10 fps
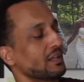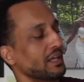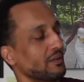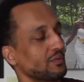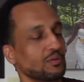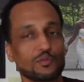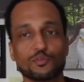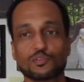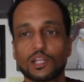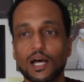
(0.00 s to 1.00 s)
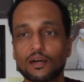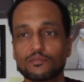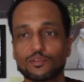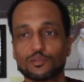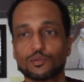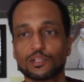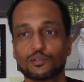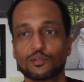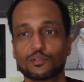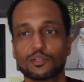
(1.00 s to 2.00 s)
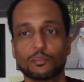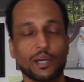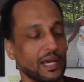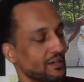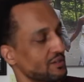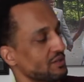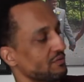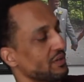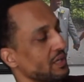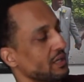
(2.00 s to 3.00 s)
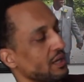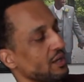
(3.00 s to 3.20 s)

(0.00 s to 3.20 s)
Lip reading: that if you use live view and you looked at the back of the screen,